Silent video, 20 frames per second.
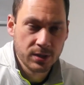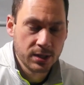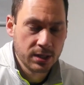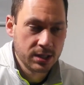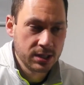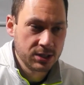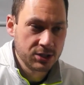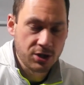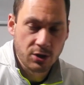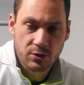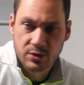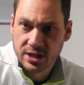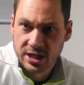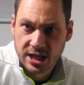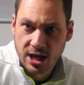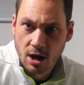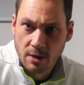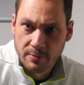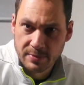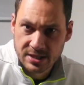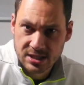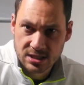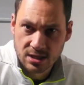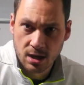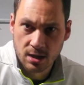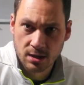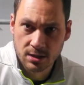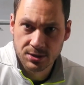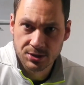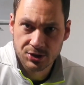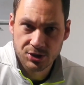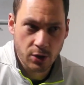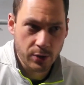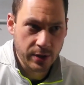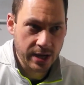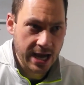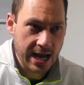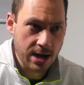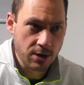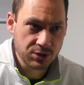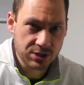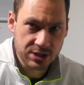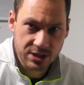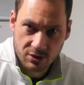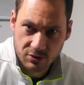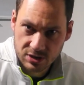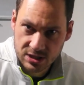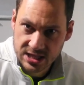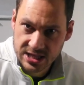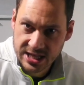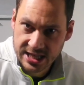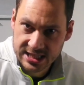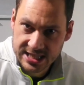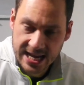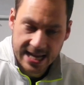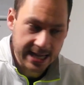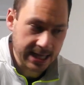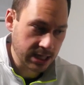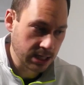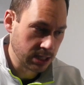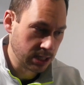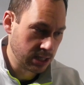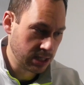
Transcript: showing they can't be silenced, showing how seriously they take